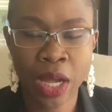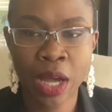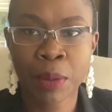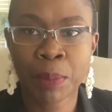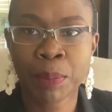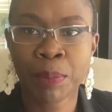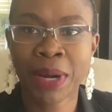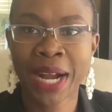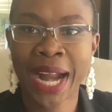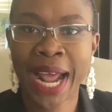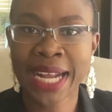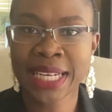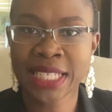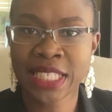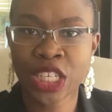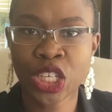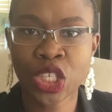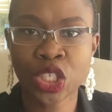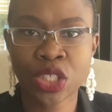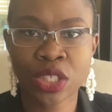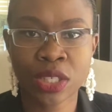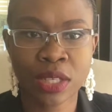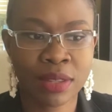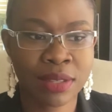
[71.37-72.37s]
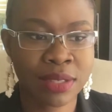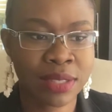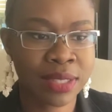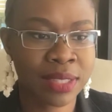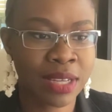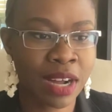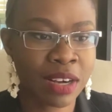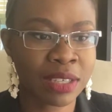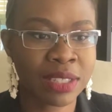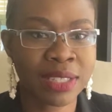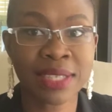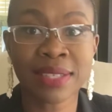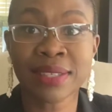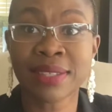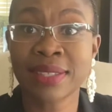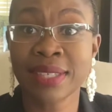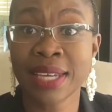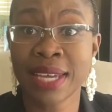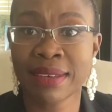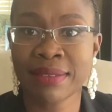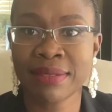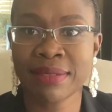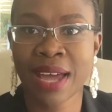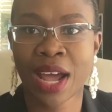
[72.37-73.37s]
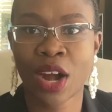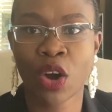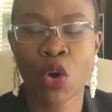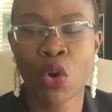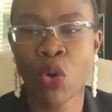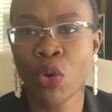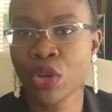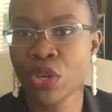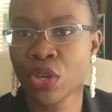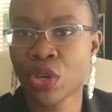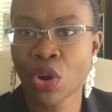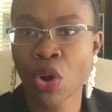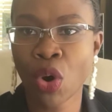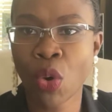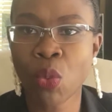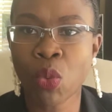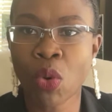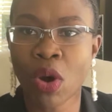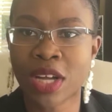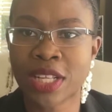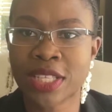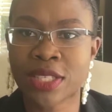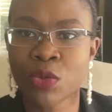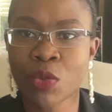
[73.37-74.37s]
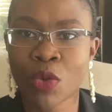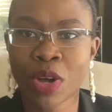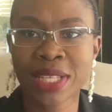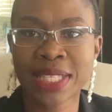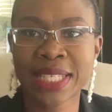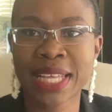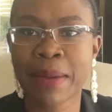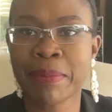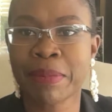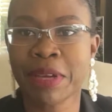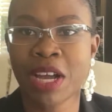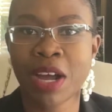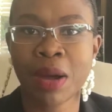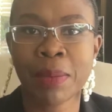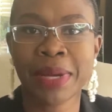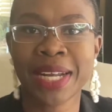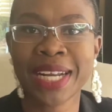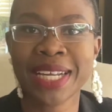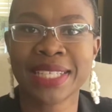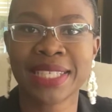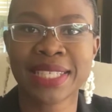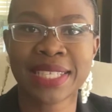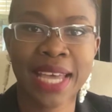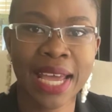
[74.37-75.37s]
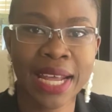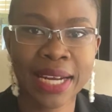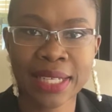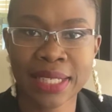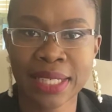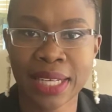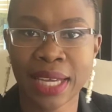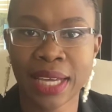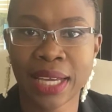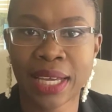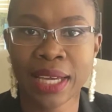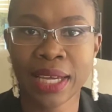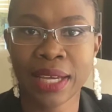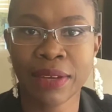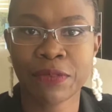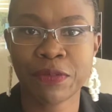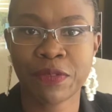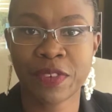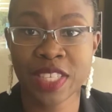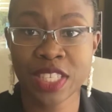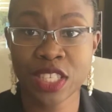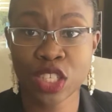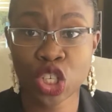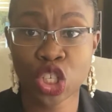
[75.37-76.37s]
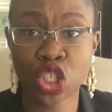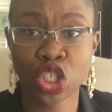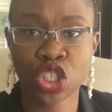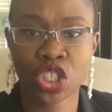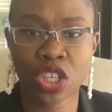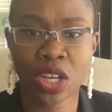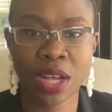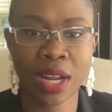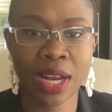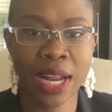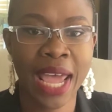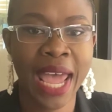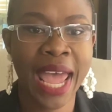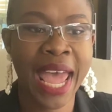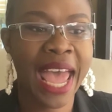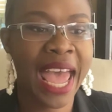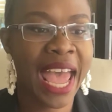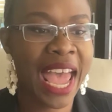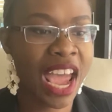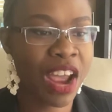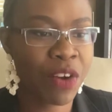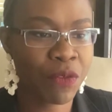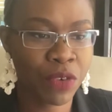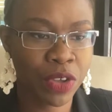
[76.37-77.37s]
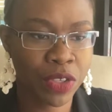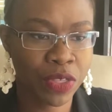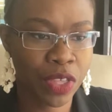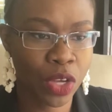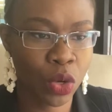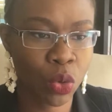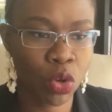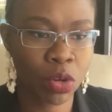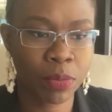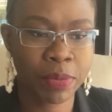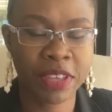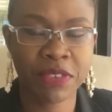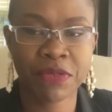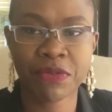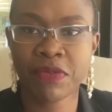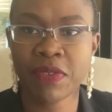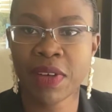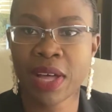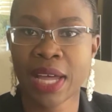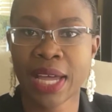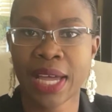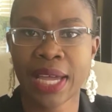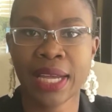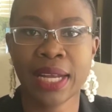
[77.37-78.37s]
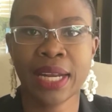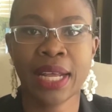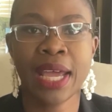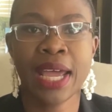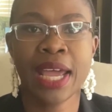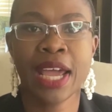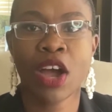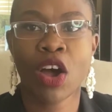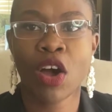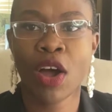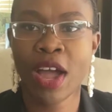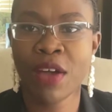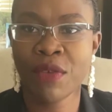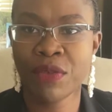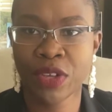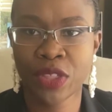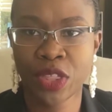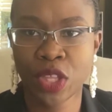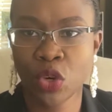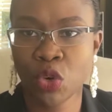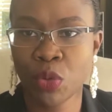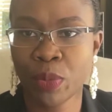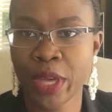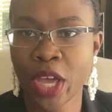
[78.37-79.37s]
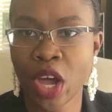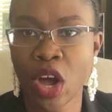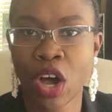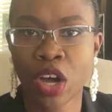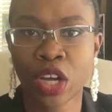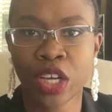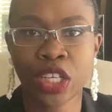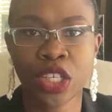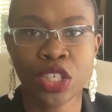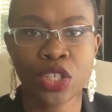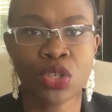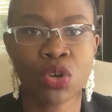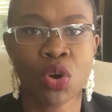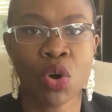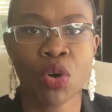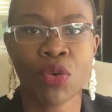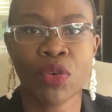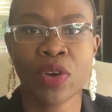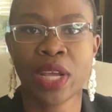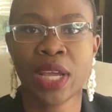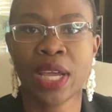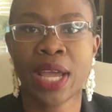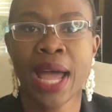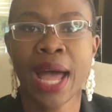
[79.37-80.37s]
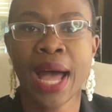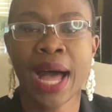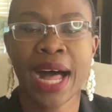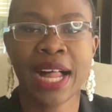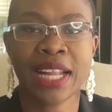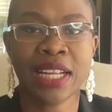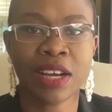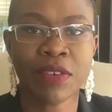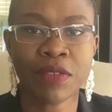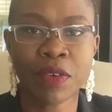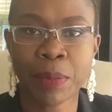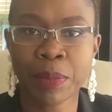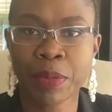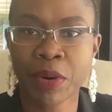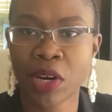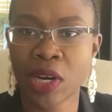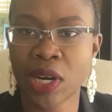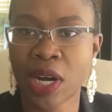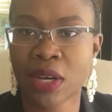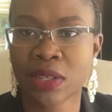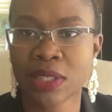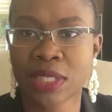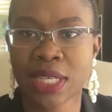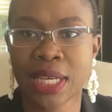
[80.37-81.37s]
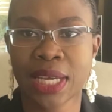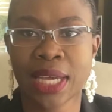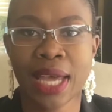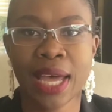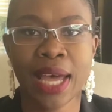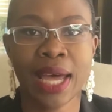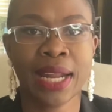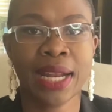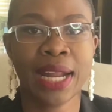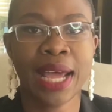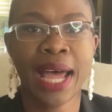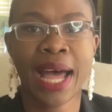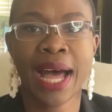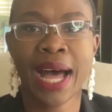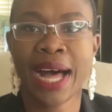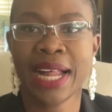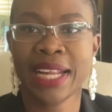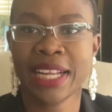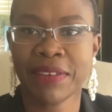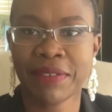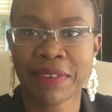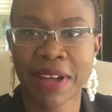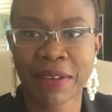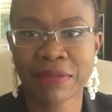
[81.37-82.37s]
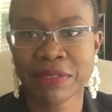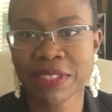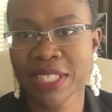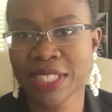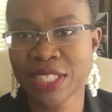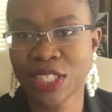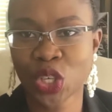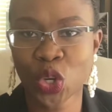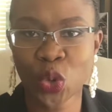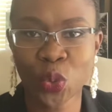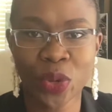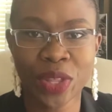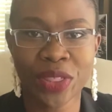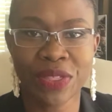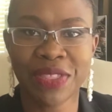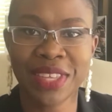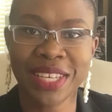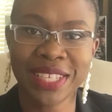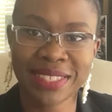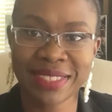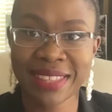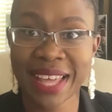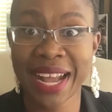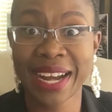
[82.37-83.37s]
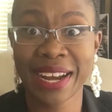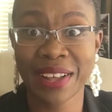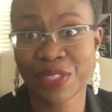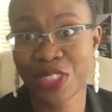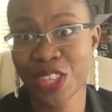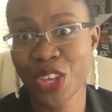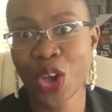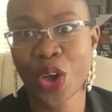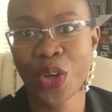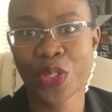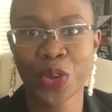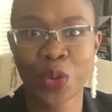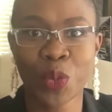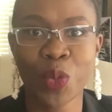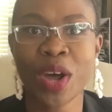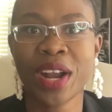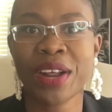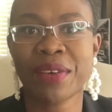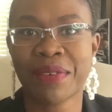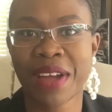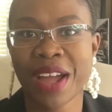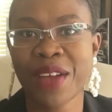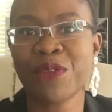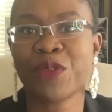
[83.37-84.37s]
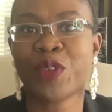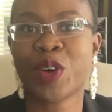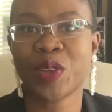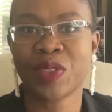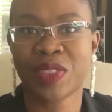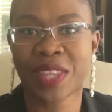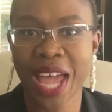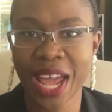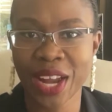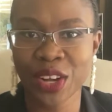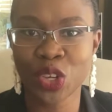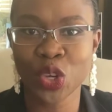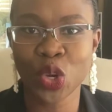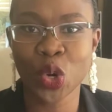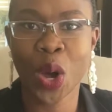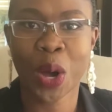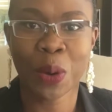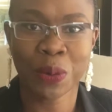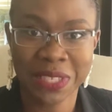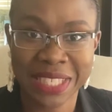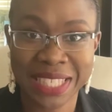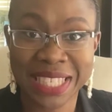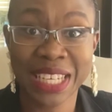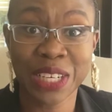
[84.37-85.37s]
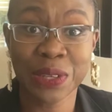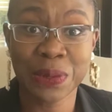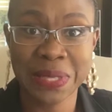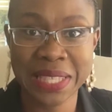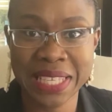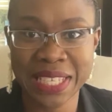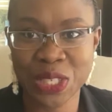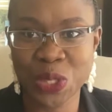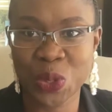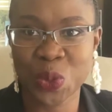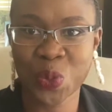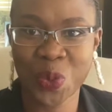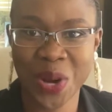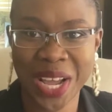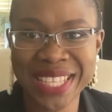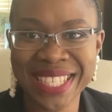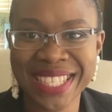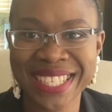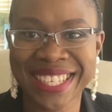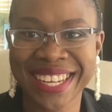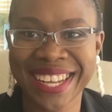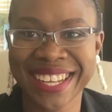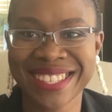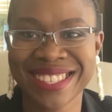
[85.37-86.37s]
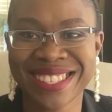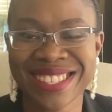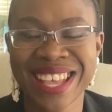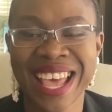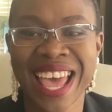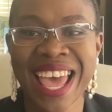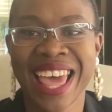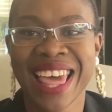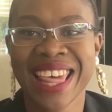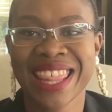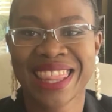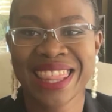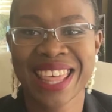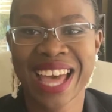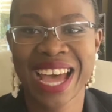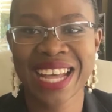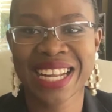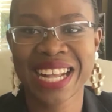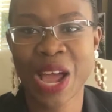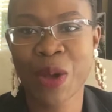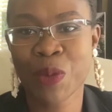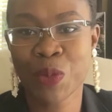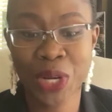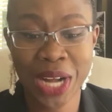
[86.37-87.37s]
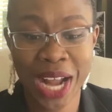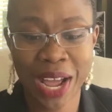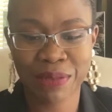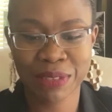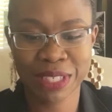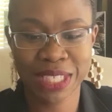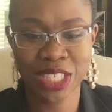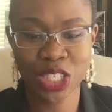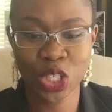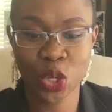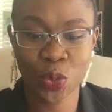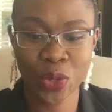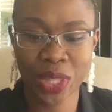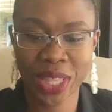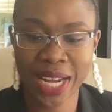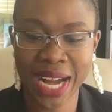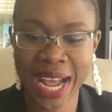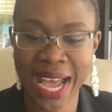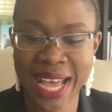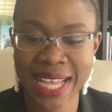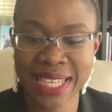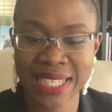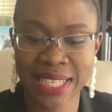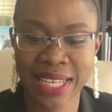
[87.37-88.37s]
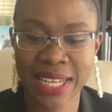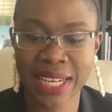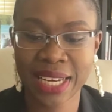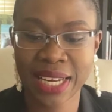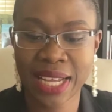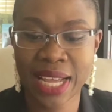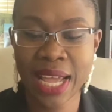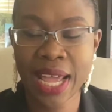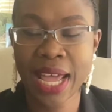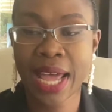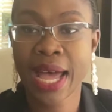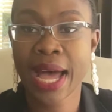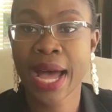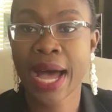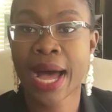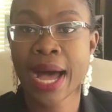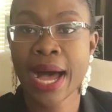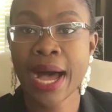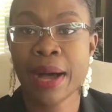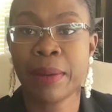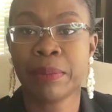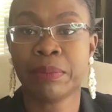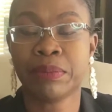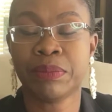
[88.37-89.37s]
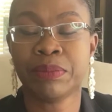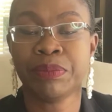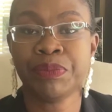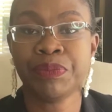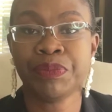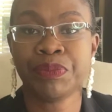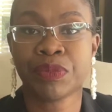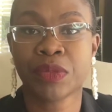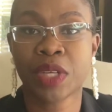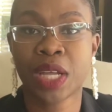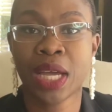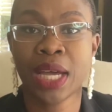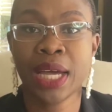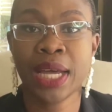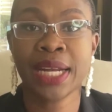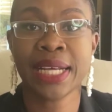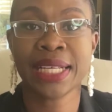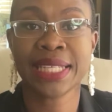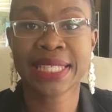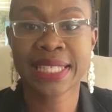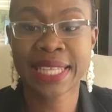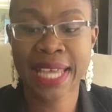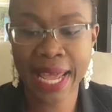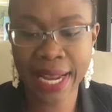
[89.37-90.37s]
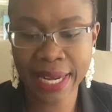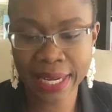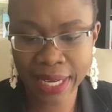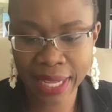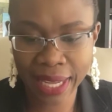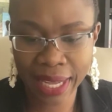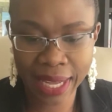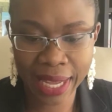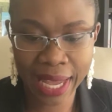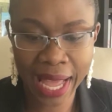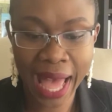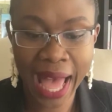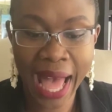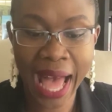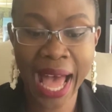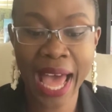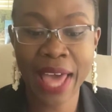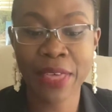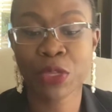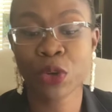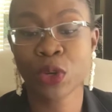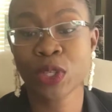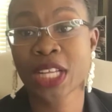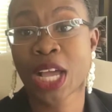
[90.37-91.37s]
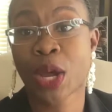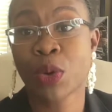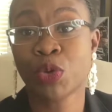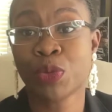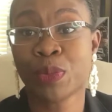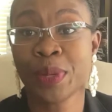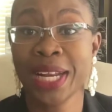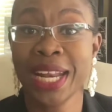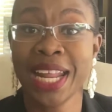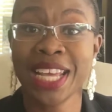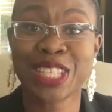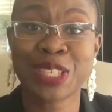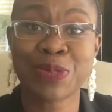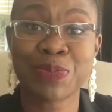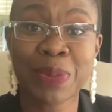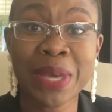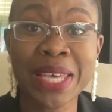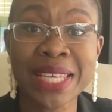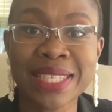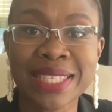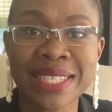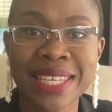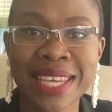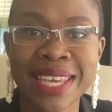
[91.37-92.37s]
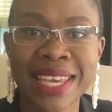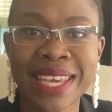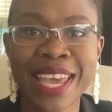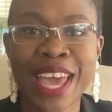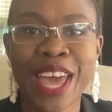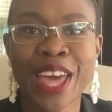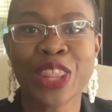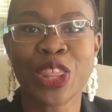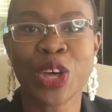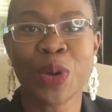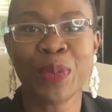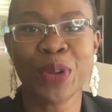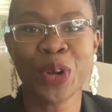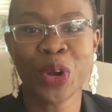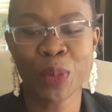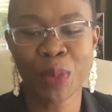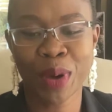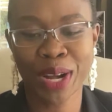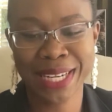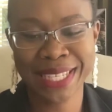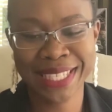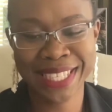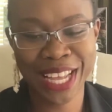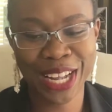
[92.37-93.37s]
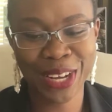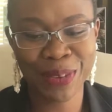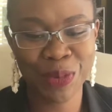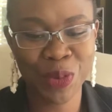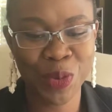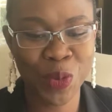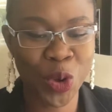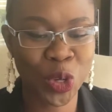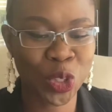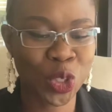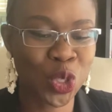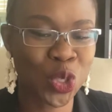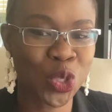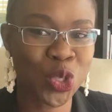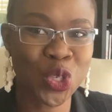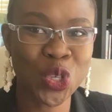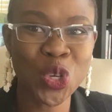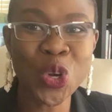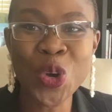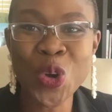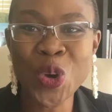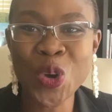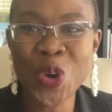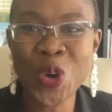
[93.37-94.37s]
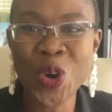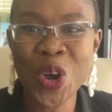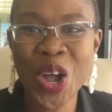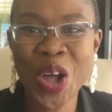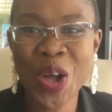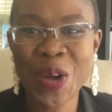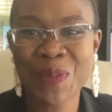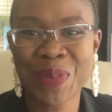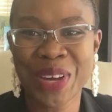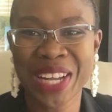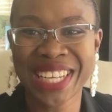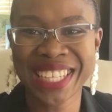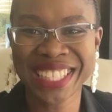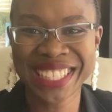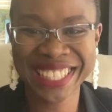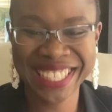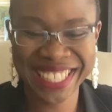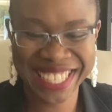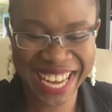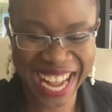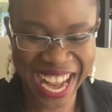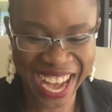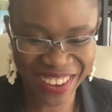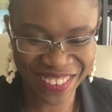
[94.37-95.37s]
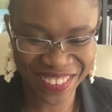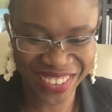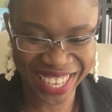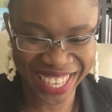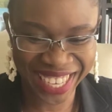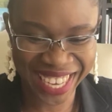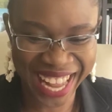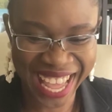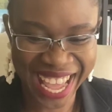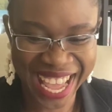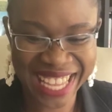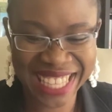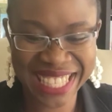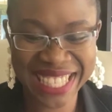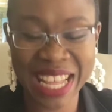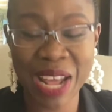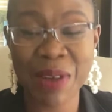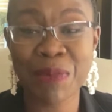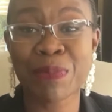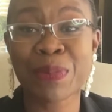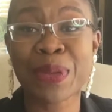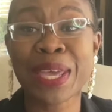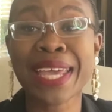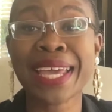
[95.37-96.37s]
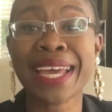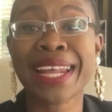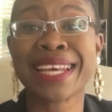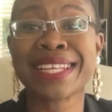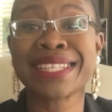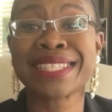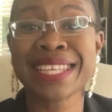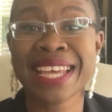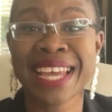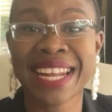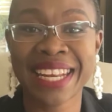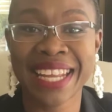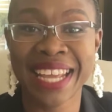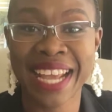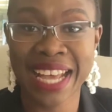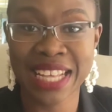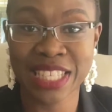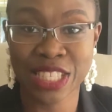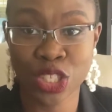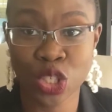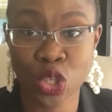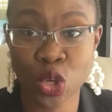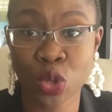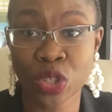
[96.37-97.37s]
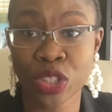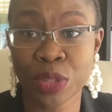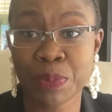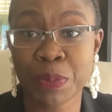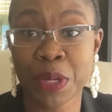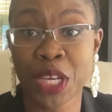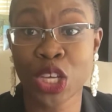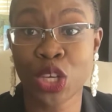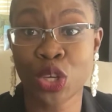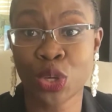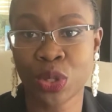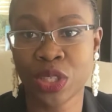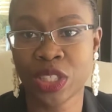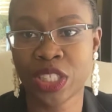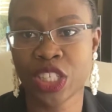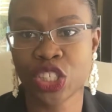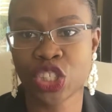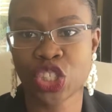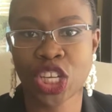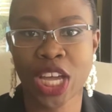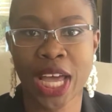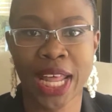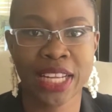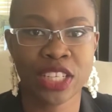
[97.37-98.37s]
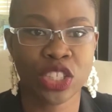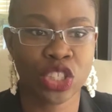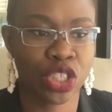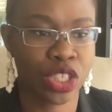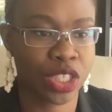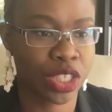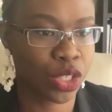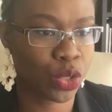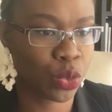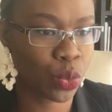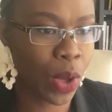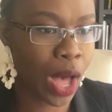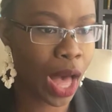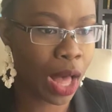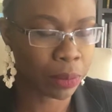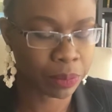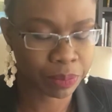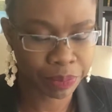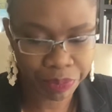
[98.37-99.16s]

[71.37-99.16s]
but I did start to think that, oh, you know what? Once I become an attending physician, everything will be fine. Everything will be hunky dory. I'll never burn out again. I'll never have to deal with this, that, and the other. Whatever I felt that I was dealing with as a resident, that I wouldn't have to deal with it as an attending. I thought I would be less busy. There'll be nobody telling me what to do. But little did I realize that being an attending has its own peculiar challenges as well.